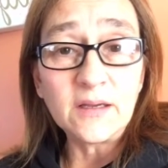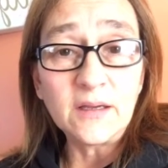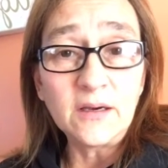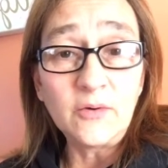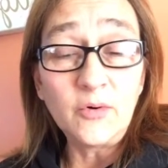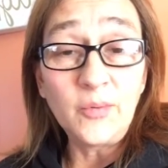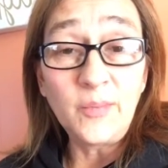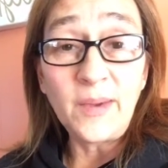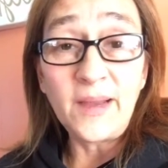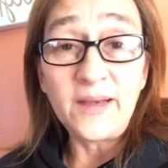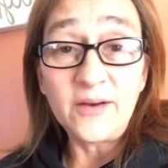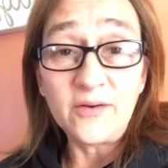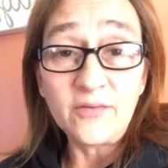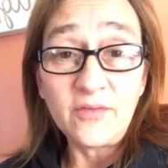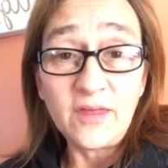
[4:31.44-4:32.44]
a
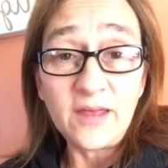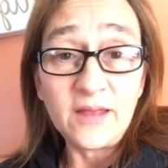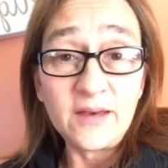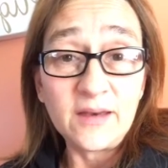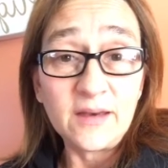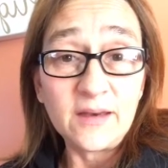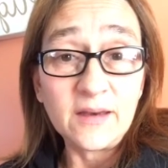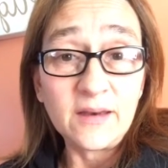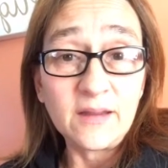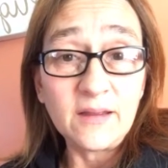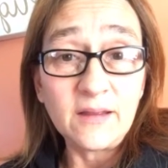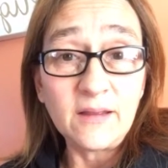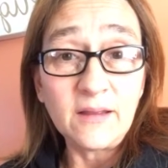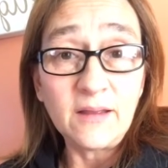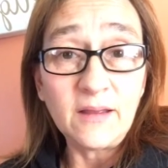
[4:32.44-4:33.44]
reminder that,
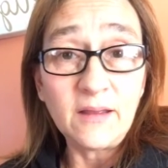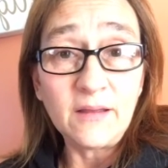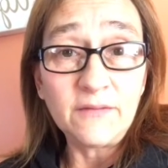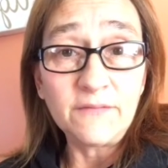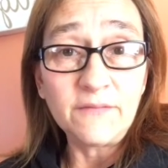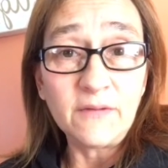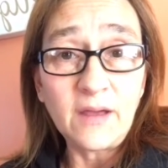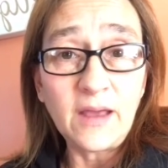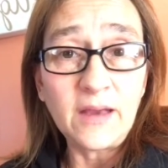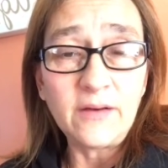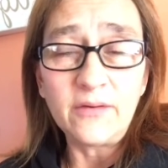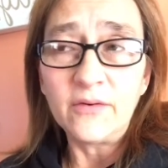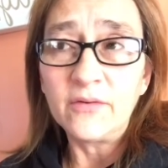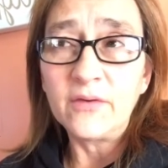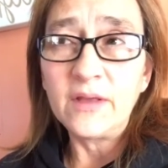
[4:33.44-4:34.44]
I don't
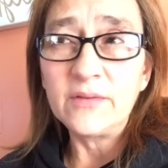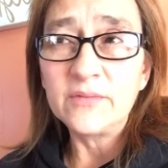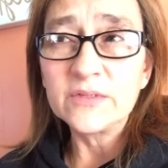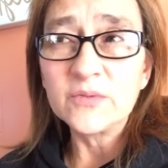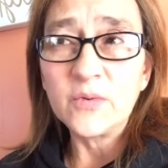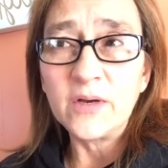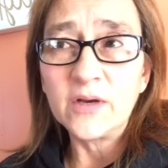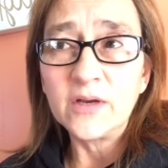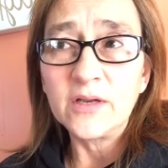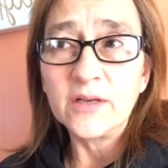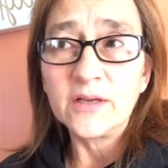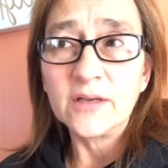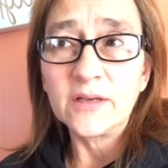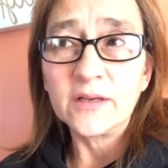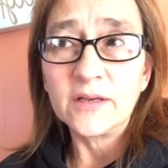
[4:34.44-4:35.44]
know, it was weird.
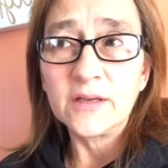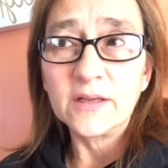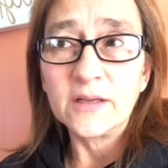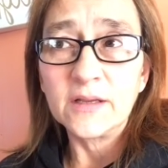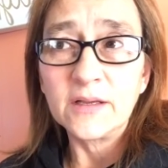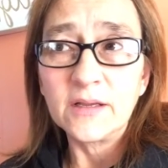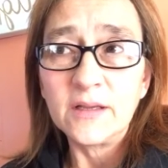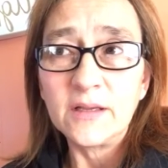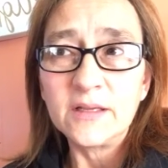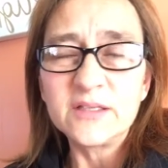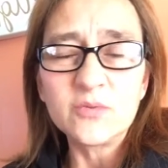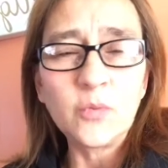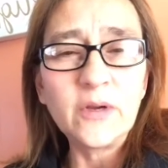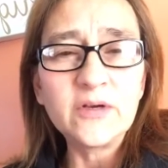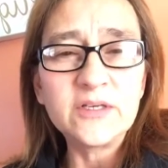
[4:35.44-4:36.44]

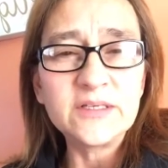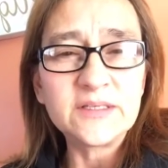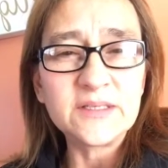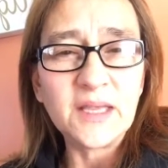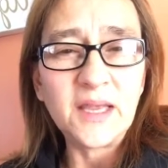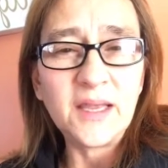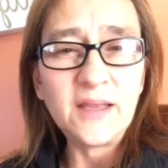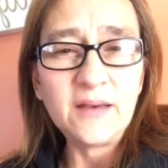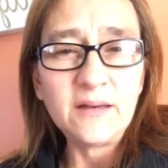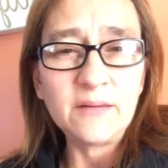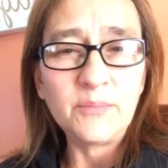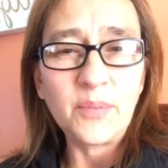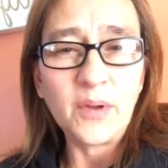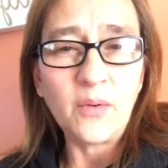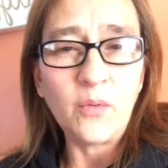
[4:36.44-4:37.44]
It's weird to say it,
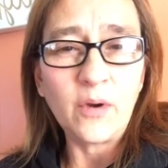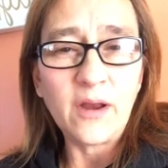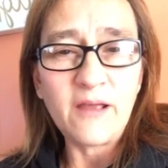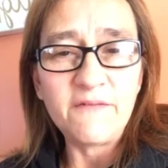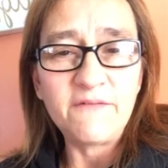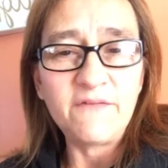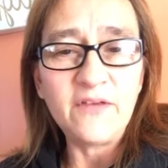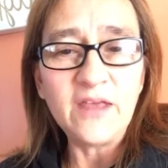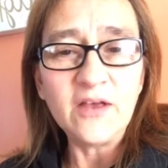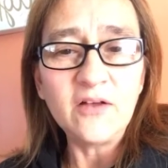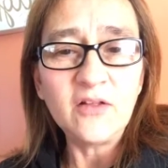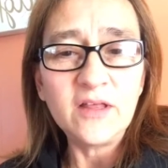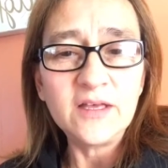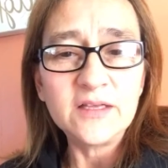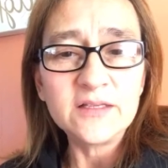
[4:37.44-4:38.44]
but what I
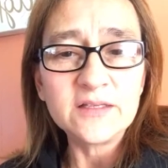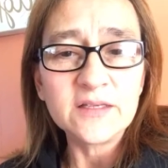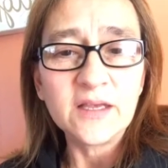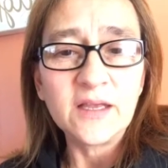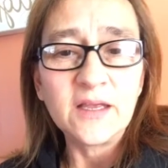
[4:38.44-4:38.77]
feel is,